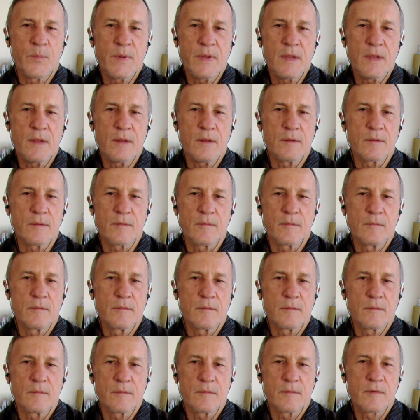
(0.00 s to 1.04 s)
be
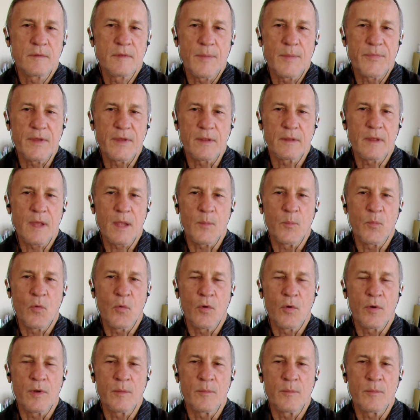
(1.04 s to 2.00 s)
something like board.